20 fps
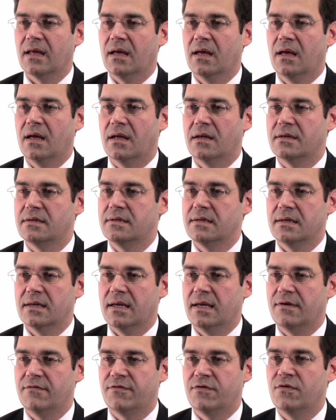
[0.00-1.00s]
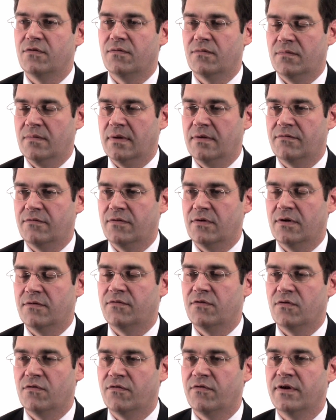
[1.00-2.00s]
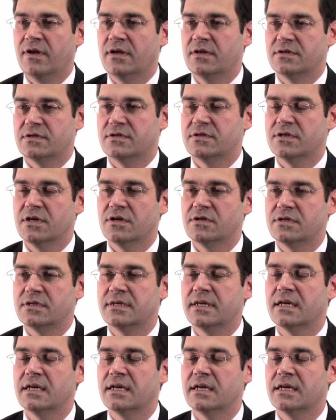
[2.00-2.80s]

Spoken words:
If you feel as a surgeon,